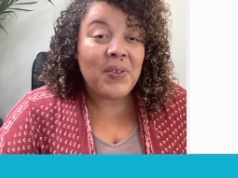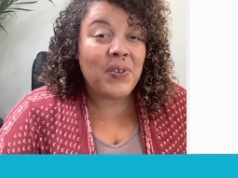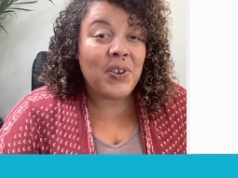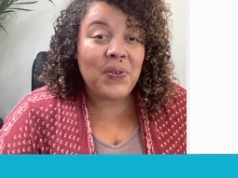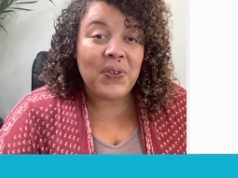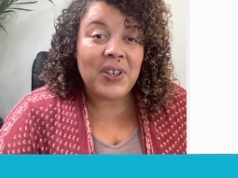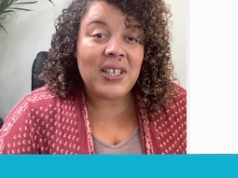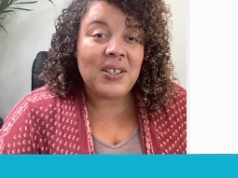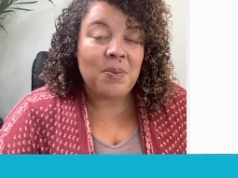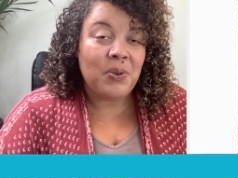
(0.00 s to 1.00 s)
Feel
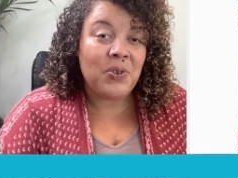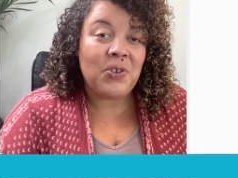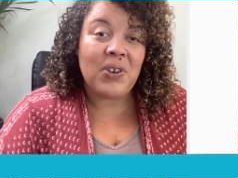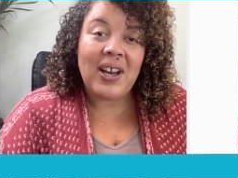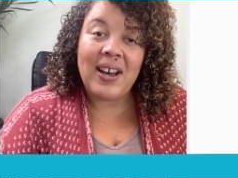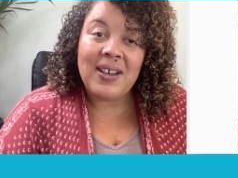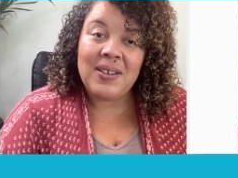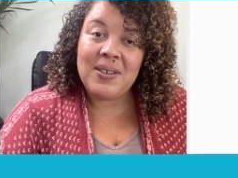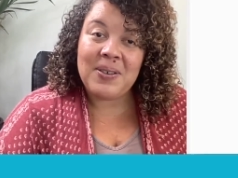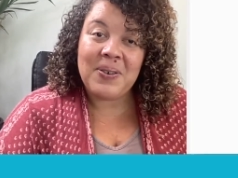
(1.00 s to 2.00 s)
free to post your
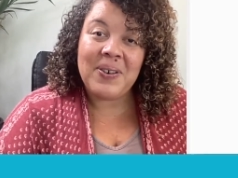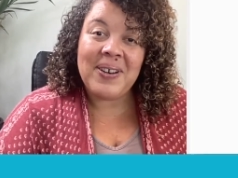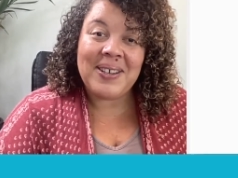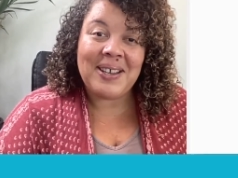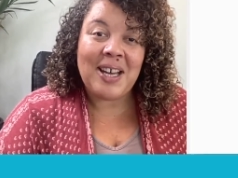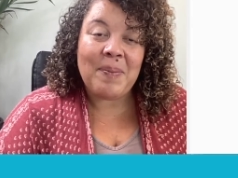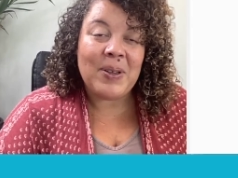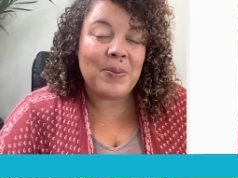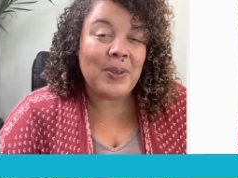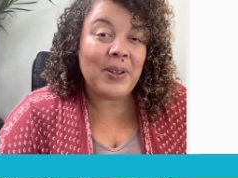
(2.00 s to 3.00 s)
highest score in the
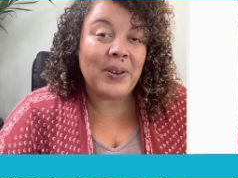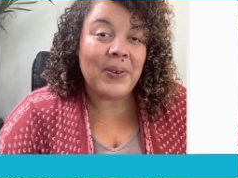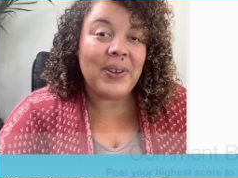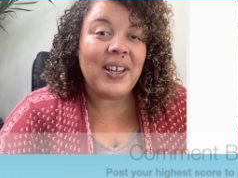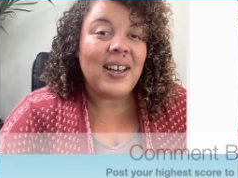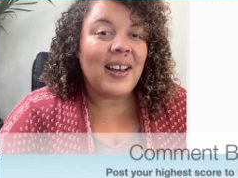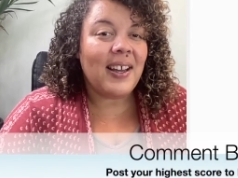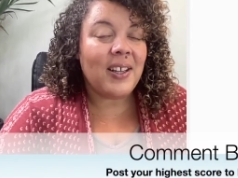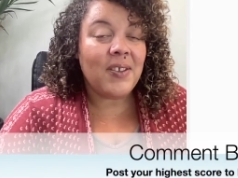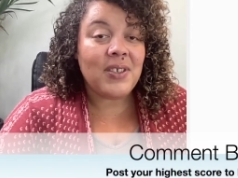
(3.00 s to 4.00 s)
comments below.
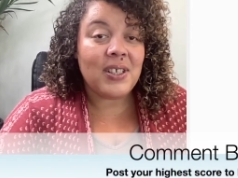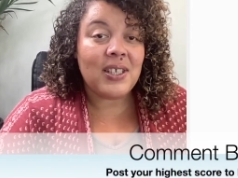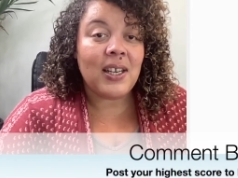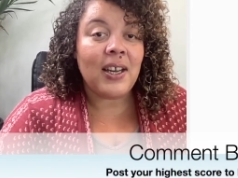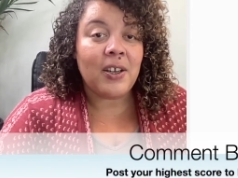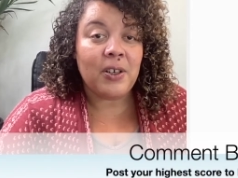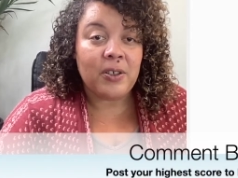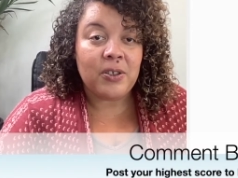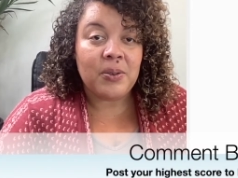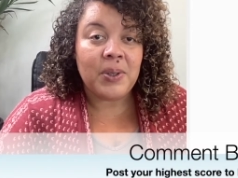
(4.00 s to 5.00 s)
I'd love to see how you're
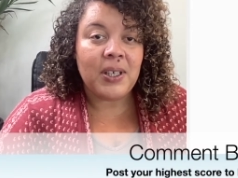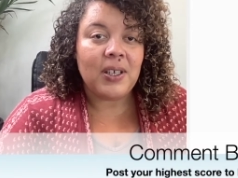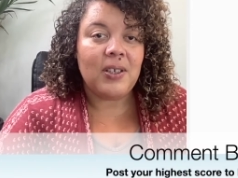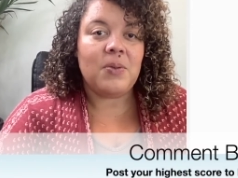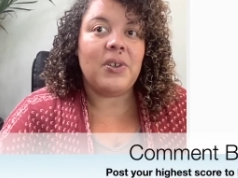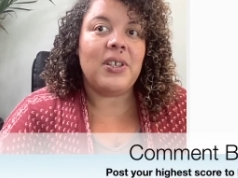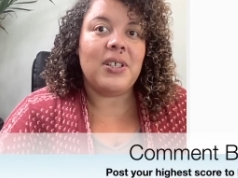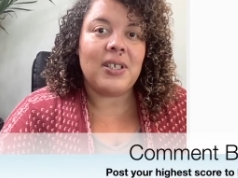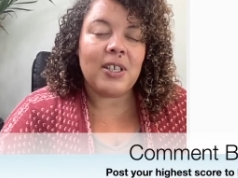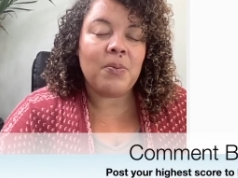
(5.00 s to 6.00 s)
doing as well as
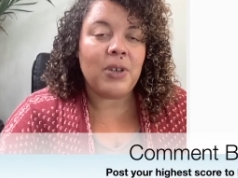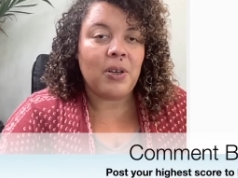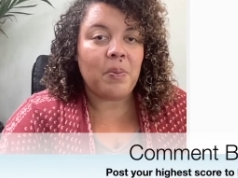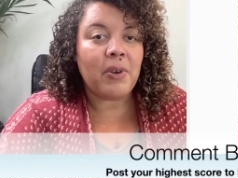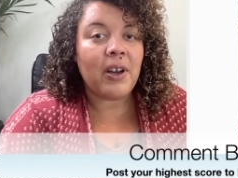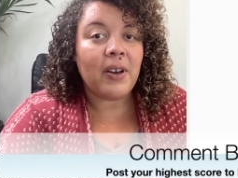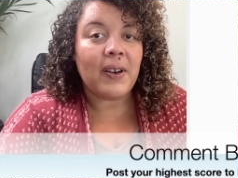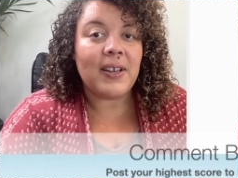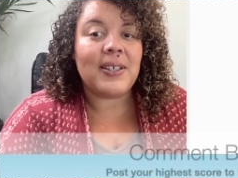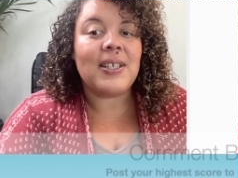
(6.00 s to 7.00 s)
celebrate your
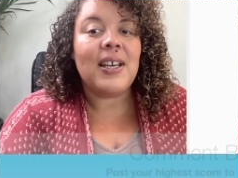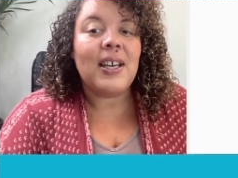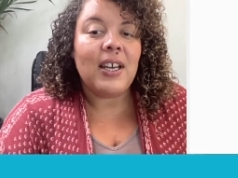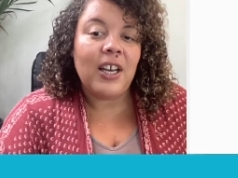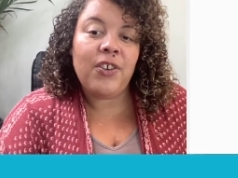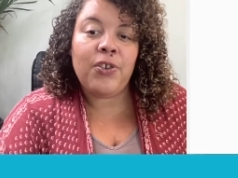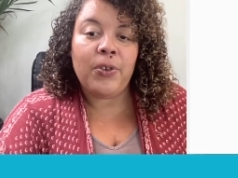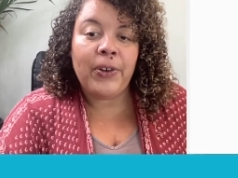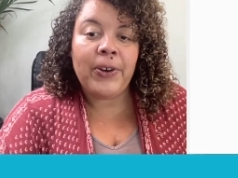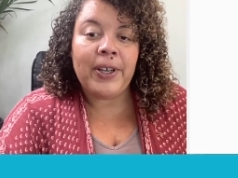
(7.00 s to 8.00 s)
progress as you're
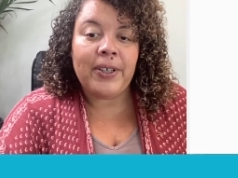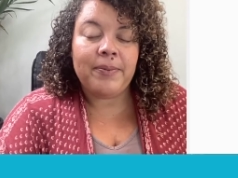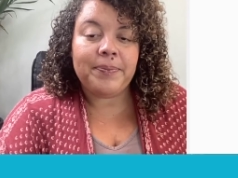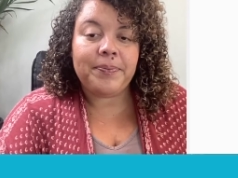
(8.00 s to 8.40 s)
learning.